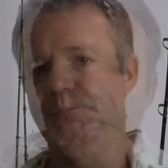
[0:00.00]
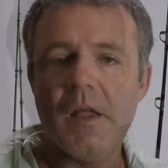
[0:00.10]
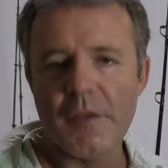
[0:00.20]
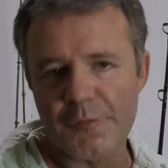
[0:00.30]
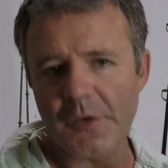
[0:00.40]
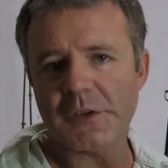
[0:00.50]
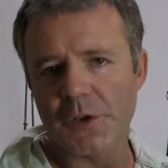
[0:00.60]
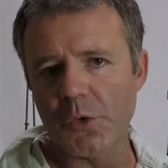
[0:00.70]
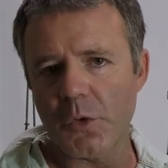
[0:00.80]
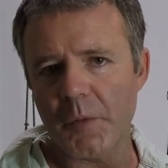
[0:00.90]
The first
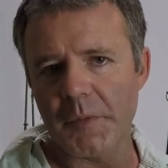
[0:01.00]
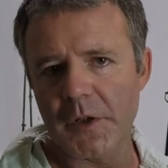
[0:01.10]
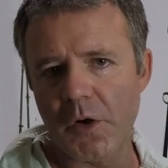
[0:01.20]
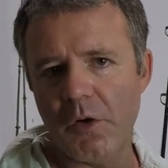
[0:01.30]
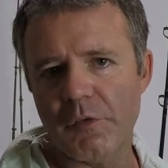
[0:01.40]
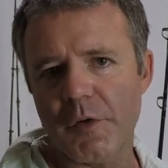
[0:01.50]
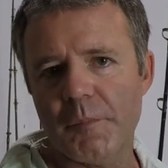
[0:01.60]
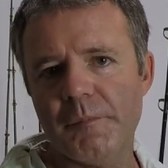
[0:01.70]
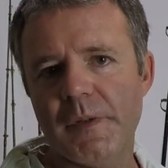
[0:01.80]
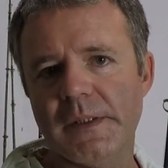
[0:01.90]
lure I'm going to go
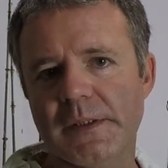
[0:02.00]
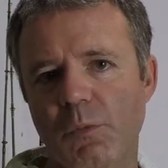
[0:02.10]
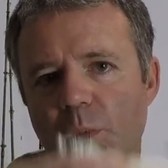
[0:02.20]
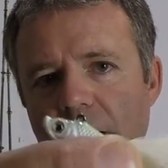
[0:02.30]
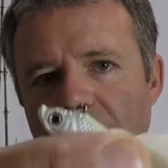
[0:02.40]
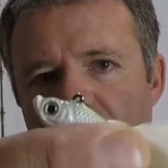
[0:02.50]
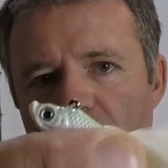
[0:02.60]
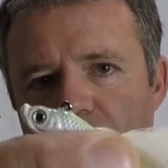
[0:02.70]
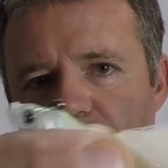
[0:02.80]
over is the white